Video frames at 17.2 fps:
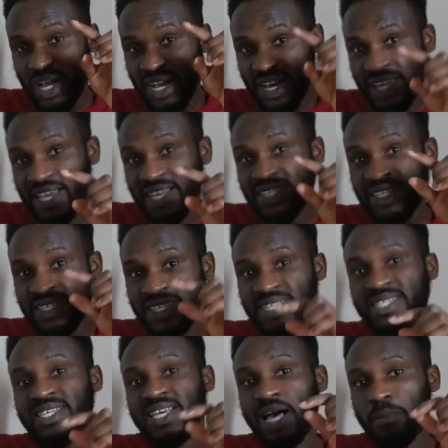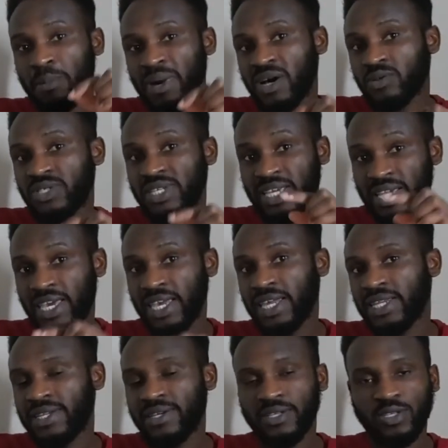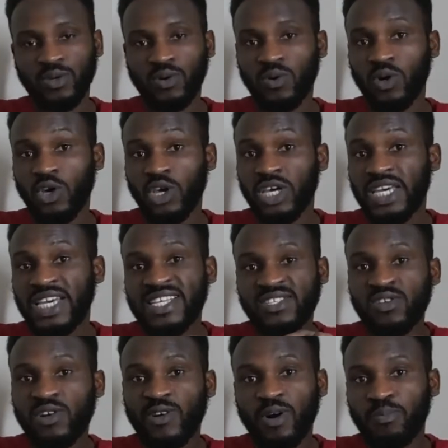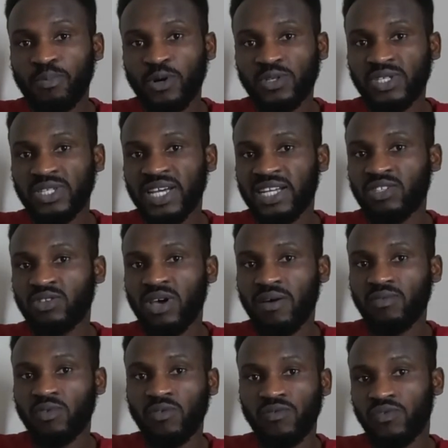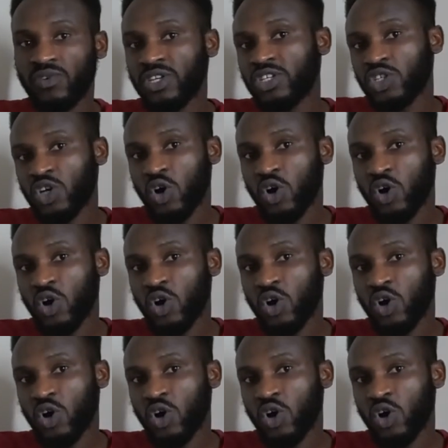get a certain amount again. So it's not compulsory that you have to finish